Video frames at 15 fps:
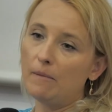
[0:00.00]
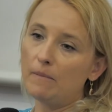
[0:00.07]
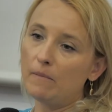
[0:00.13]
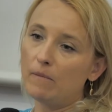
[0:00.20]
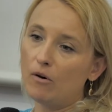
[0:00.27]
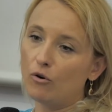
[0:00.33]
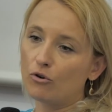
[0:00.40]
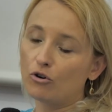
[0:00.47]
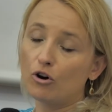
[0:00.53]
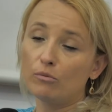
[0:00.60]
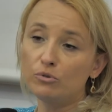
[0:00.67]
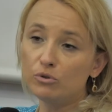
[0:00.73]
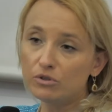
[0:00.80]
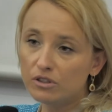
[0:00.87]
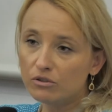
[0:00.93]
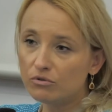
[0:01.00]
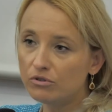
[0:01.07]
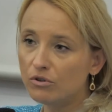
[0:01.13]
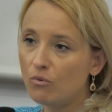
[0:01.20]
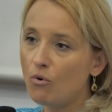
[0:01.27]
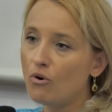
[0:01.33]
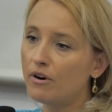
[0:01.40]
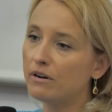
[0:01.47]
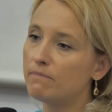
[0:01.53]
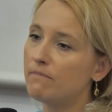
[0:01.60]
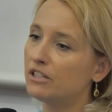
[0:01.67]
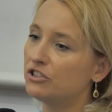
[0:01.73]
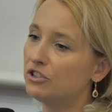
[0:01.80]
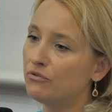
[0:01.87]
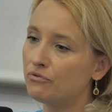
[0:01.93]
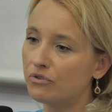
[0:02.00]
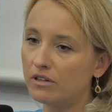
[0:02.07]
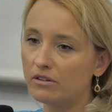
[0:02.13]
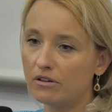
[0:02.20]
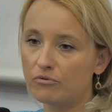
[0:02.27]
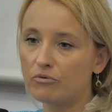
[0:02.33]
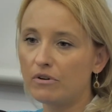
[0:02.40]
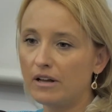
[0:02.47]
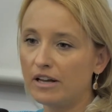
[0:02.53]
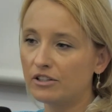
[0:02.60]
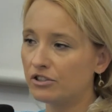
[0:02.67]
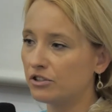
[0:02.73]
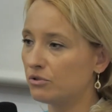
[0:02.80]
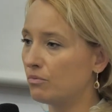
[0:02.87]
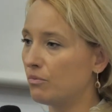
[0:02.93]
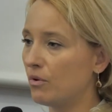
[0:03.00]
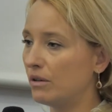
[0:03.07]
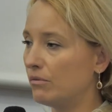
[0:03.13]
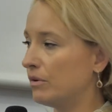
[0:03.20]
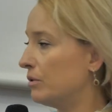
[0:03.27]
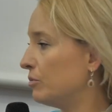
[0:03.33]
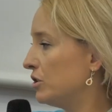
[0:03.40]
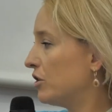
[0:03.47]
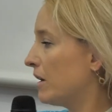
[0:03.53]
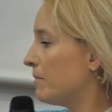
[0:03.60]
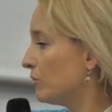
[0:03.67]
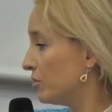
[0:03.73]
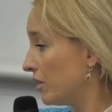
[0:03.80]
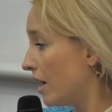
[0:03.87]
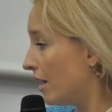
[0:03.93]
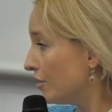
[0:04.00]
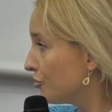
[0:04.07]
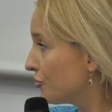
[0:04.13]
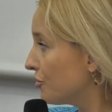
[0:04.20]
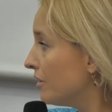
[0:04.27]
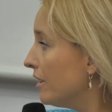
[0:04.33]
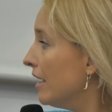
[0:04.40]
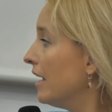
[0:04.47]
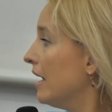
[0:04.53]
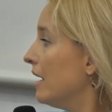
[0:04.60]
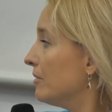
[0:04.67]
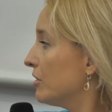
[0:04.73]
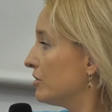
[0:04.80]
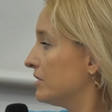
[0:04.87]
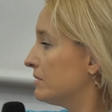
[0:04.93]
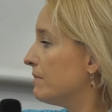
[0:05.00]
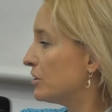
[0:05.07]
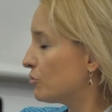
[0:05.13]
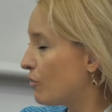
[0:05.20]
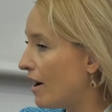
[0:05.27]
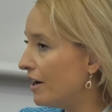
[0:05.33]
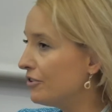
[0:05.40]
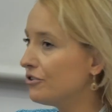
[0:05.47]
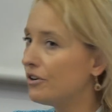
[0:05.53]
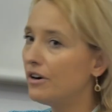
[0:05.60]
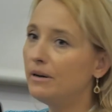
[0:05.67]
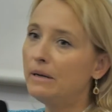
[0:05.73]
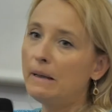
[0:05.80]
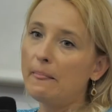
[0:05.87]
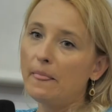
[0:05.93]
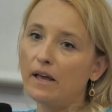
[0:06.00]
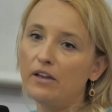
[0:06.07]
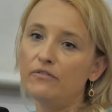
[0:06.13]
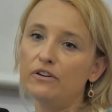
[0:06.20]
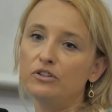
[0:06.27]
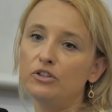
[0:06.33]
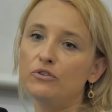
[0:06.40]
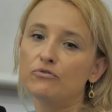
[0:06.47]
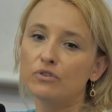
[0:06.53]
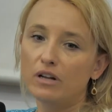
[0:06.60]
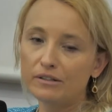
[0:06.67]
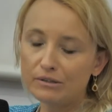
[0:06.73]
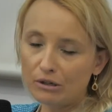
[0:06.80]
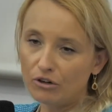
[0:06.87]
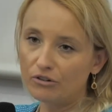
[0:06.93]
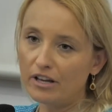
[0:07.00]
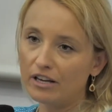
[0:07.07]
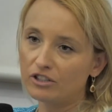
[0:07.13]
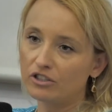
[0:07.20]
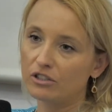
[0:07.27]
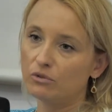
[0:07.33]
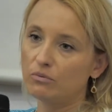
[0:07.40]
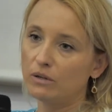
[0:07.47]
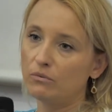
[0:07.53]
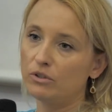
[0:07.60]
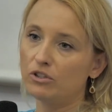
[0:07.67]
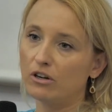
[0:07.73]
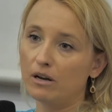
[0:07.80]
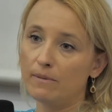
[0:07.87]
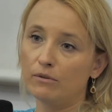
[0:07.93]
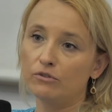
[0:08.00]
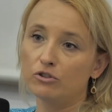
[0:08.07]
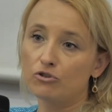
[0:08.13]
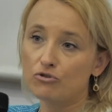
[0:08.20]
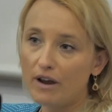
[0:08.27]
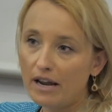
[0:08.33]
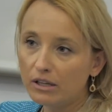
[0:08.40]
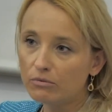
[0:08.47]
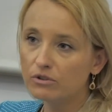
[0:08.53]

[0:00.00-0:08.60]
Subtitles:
or commuting to the work, much different relations when we talk about the culture, because it's much wider, even different connections when we talk about the trade, which